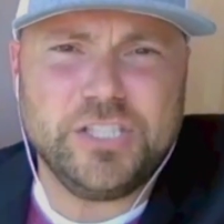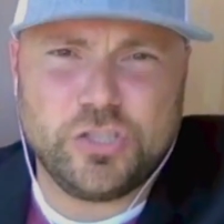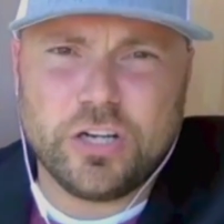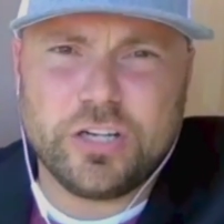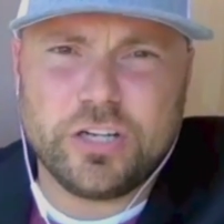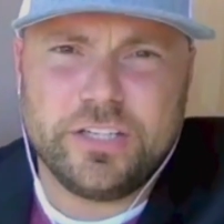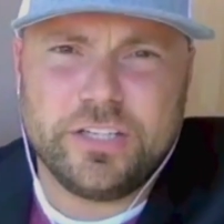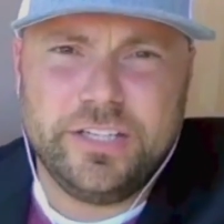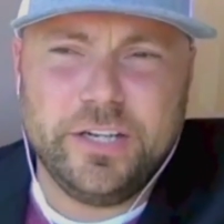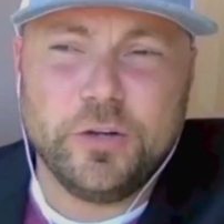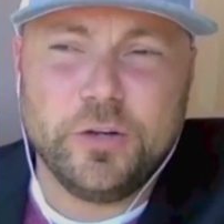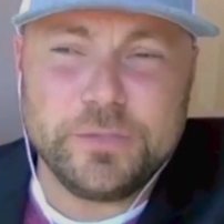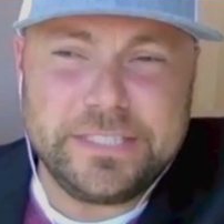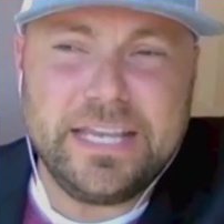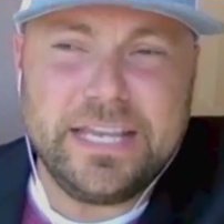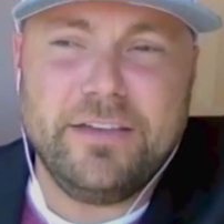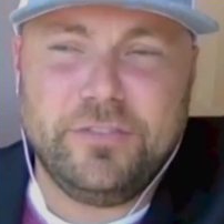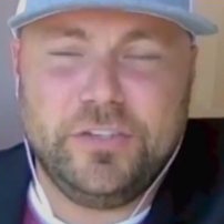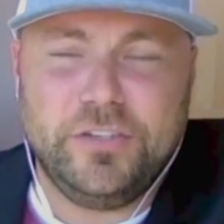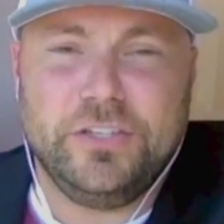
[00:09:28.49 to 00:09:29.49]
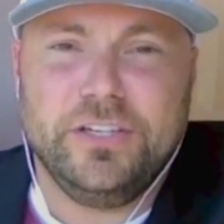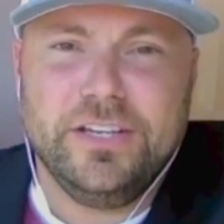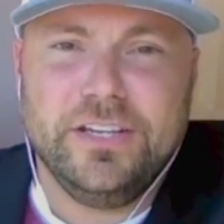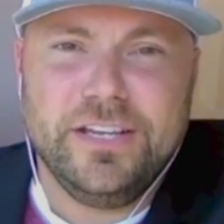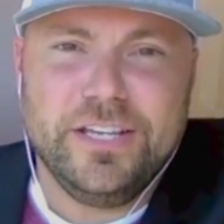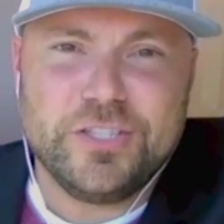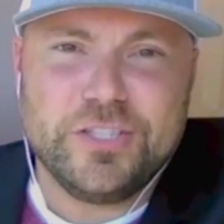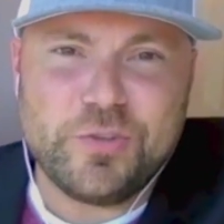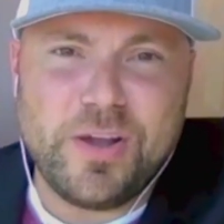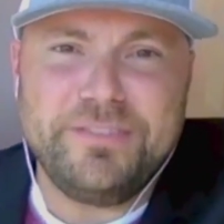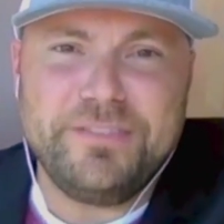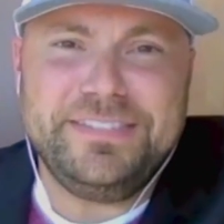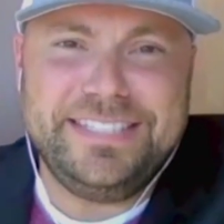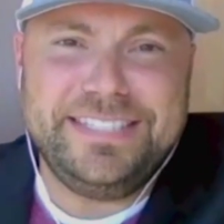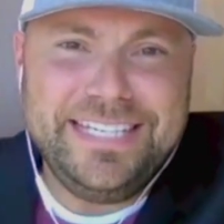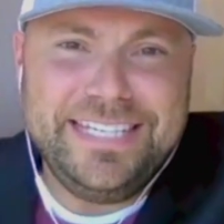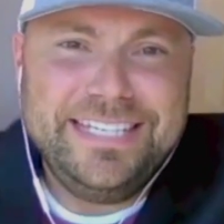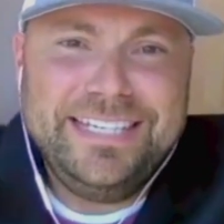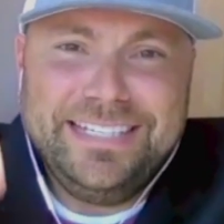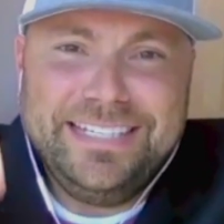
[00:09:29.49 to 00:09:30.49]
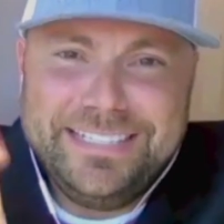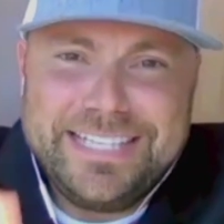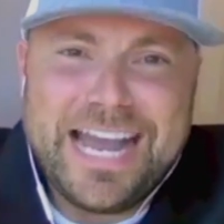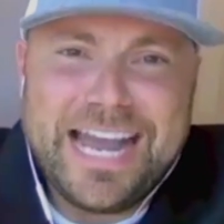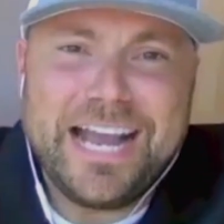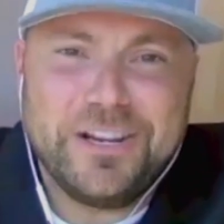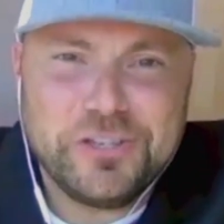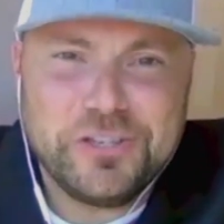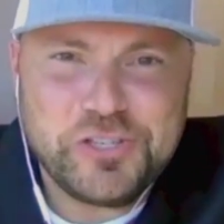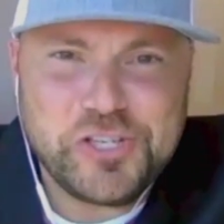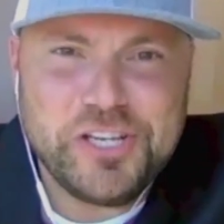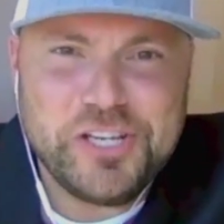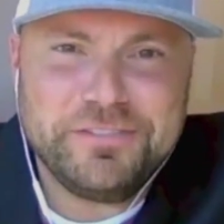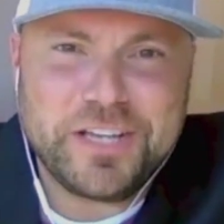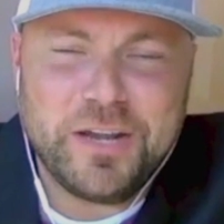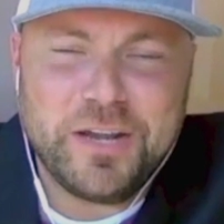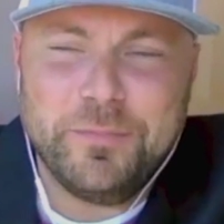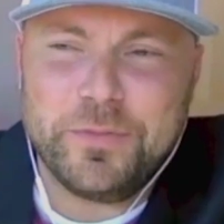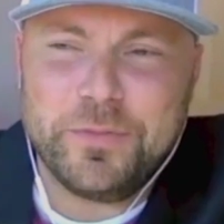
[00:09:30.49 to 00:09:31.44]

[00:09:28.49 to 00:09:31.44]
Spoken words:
I started in 2007. So I've seen the entire shift.